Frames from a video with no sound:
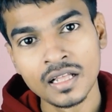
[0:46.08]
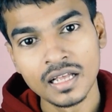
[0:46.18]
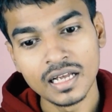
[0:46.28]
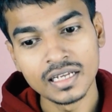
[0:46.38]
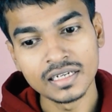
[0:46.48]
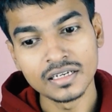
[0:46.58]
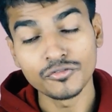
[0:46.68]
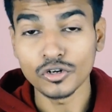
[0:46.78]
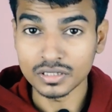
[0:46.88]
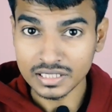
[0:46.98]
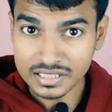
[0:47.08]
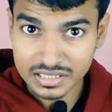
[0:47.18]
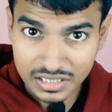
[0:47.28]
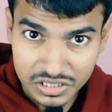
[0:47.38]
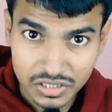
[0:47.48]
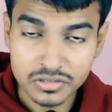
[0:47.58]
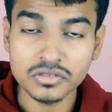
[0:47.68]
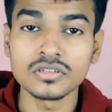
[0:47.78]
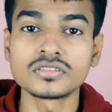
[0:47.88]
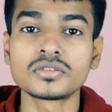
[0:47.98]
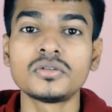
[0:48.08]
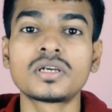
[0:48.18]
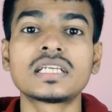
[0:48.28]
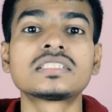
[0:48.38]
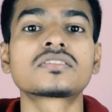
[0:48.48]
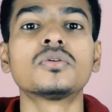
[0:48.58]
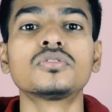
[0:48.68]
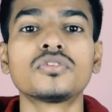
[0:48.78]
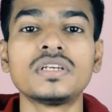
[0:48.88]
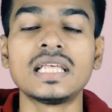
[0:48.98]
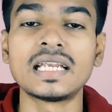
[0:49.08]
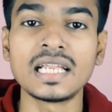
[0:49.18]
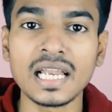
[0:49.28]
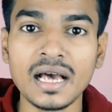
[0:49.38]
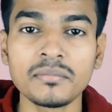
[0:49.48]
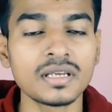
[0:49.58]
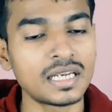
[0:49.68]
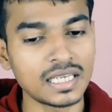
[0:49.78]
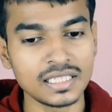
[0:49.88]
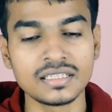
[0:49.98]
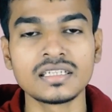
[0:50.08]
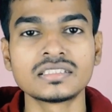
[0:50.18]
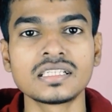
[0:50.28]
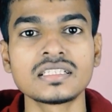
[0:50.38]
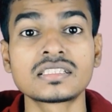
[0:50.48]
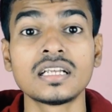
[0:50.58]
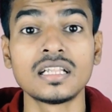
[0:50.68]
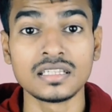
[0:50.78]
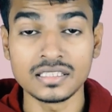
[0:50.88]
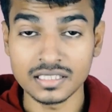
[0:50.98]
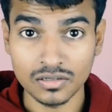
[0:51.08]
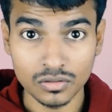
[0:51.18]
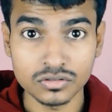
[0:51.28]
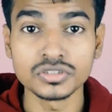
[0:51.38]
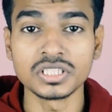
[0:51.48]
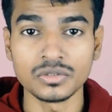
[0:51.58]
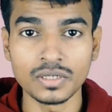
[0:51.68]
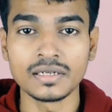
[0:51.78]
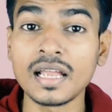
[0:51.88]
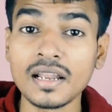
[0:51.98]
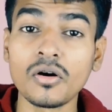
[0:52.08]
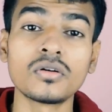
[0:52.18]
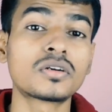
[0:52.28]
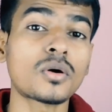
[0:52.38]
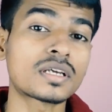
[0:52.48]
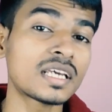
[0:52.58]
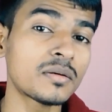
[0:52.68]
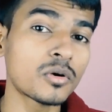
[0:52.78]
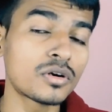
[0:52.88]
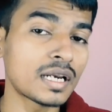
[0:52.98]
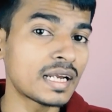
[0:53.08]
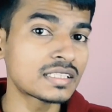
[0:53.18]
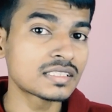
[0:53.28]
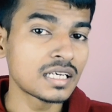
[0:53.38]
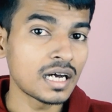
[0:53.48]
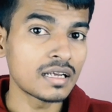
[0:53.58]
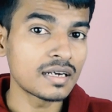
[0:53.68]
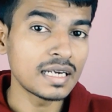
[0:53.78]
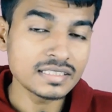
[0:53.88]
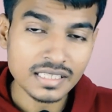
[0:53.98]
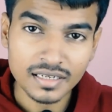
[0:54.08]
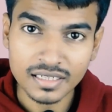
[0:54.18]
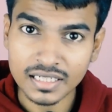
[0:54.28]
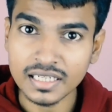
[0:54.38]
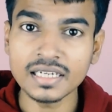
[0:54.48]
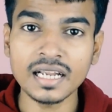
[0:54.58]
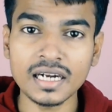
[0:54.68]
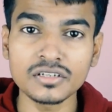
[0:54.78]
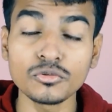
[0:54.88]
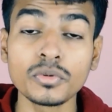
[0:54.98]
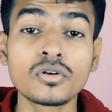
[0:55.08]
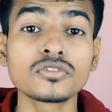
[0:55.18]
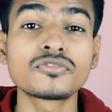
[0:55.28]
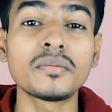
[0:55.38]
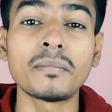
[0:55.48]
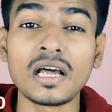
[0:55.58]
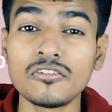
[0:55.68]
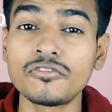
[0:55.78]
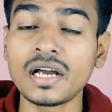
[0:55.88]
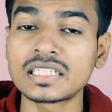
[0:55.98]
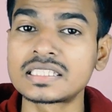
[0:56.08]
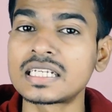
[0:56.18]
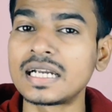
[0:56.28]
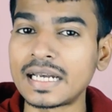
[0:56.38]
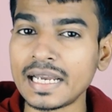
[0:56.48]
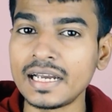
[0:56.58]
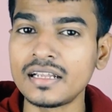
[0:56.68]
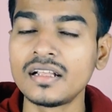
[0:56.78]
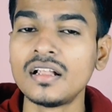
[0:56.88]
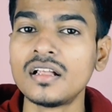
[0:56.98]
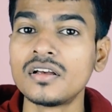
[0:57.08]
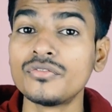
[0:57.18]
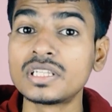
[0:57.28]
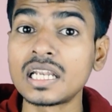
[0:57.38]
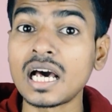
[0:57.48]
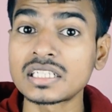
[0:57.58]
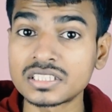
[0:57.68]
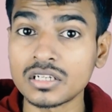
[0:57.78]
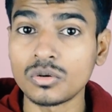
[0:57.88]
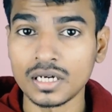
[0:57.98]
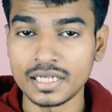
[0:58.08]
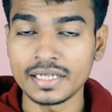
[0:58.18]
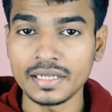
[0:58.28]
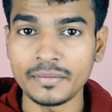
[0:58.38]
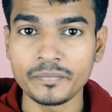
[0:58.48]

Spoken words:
And for these t-shirts also, you can just go through with any lab and get the results. These are also genuine. And now talking about rates, our rates are really attractive because we manufacture and trade with a larger quantity.